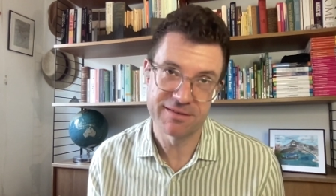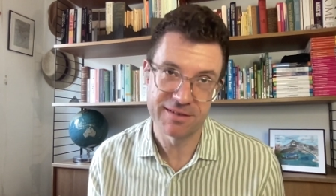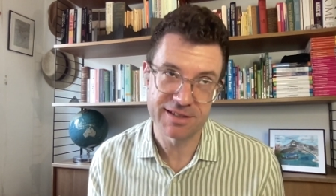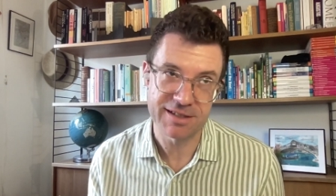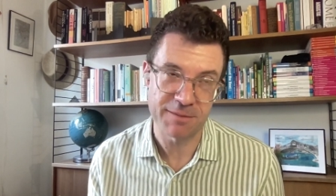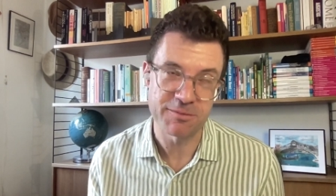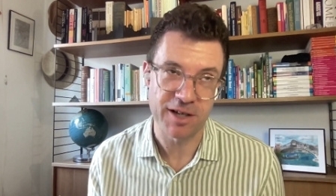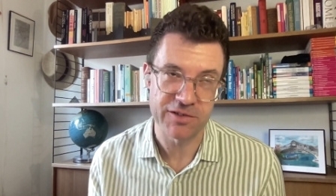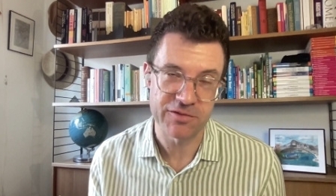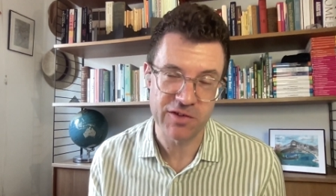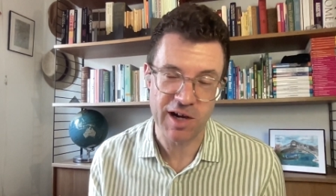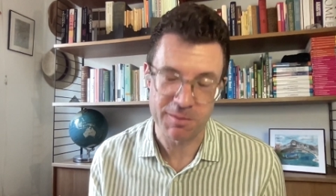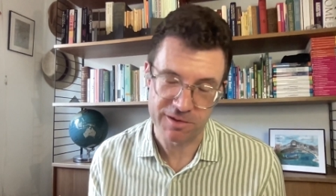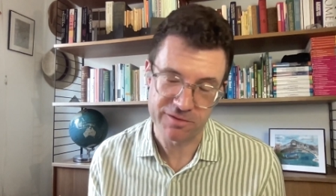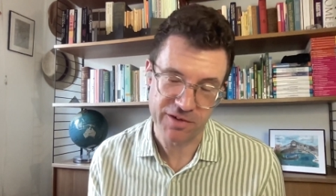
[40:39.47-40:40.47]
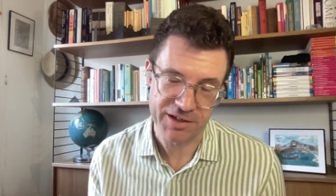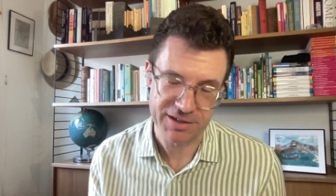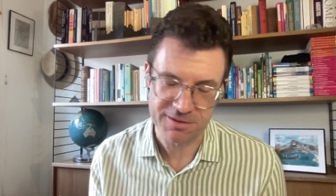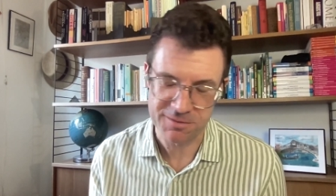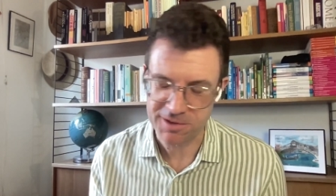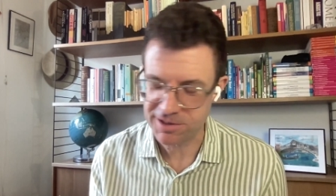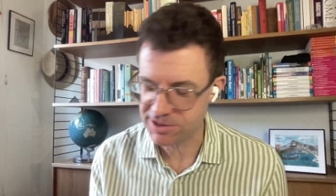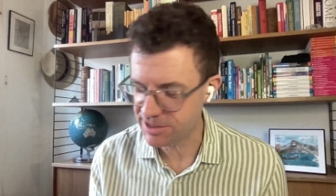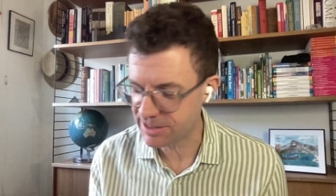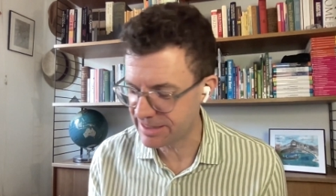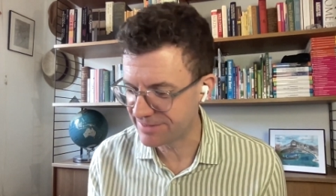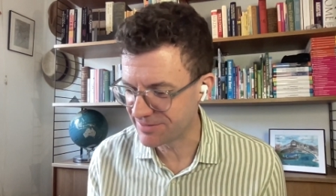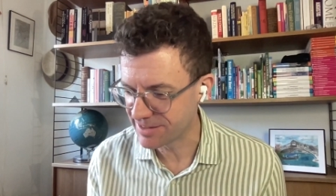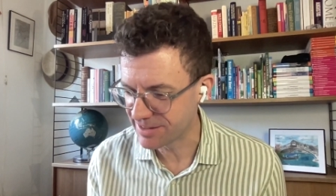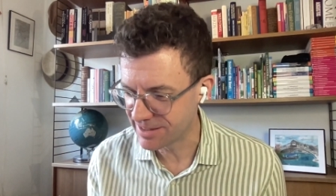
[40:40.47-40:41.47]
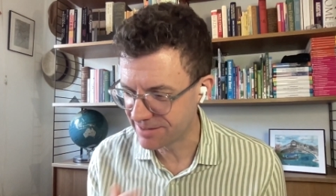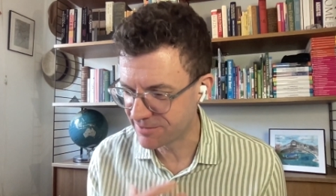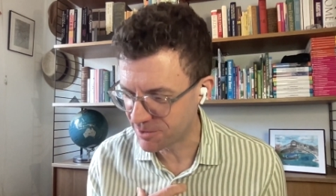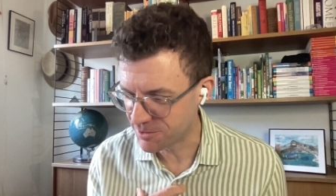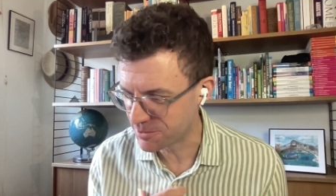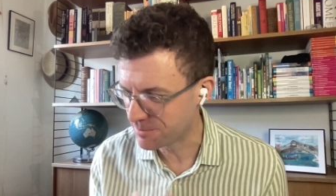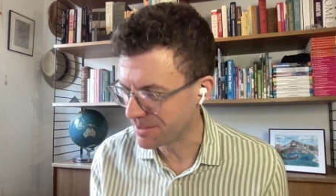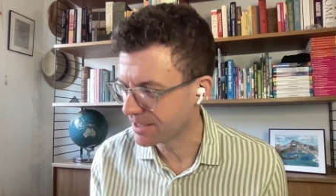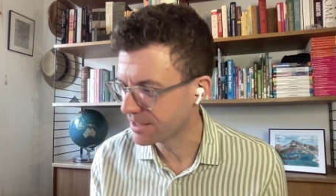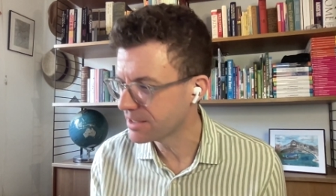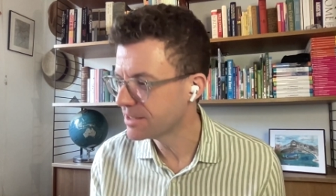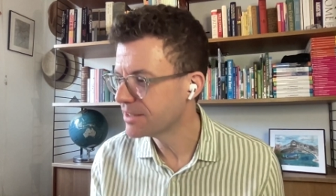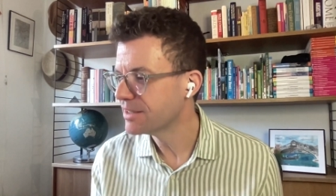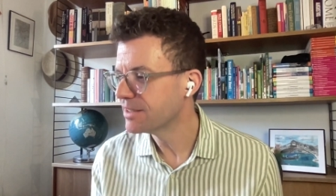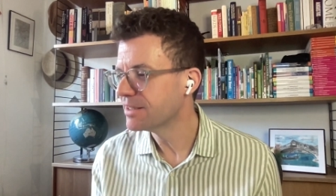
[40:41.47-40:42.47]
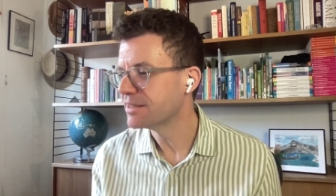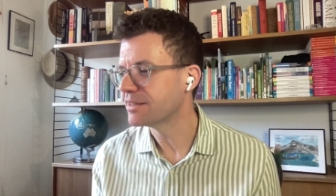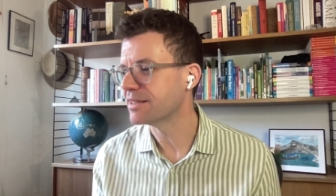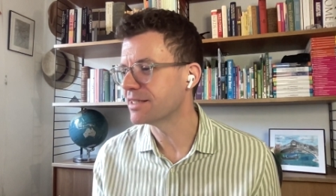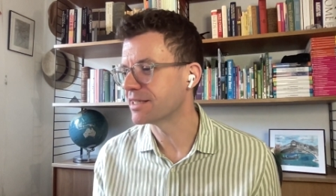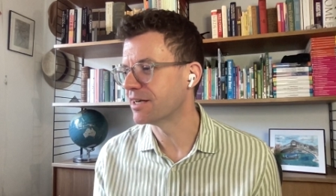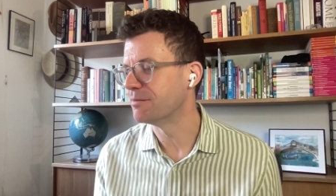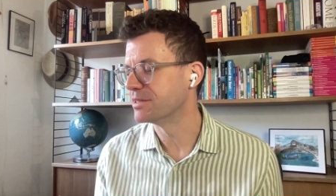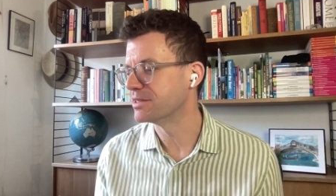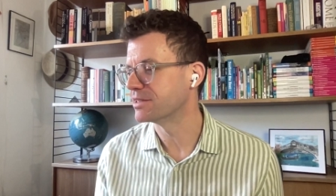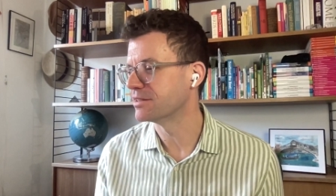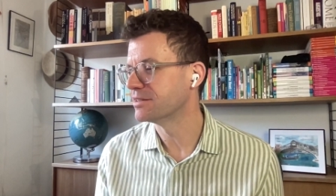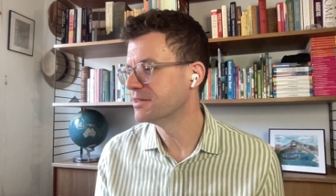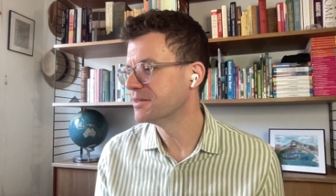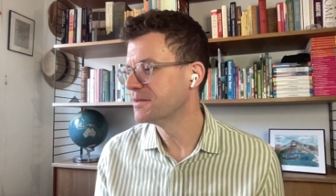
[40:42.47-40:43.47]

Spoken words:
sometimes far more fun to watch even than the films we make that they're commenting on.